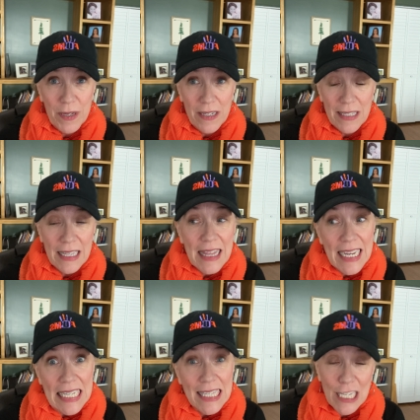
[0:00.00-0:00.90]
pills that
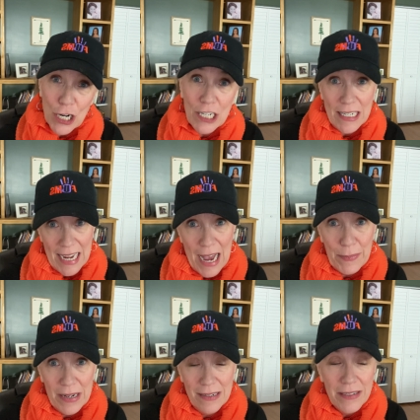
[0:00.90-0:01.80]
things started to
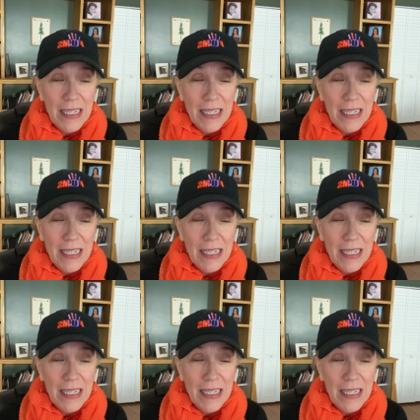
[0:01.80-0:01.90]
happen.